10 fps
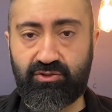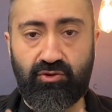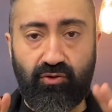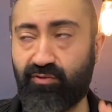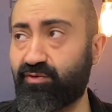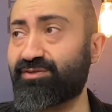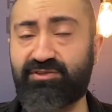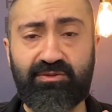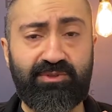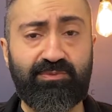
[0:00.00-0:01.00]
To go over the
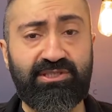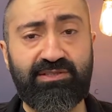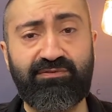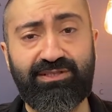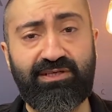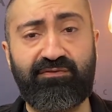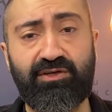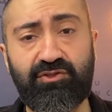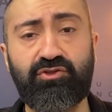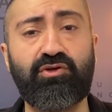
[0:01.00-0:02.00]
specific
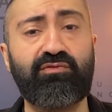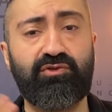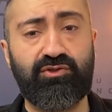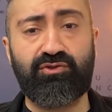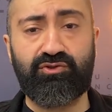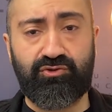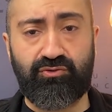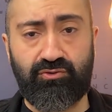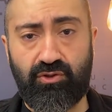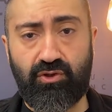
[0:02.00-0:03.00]
definition of a traditional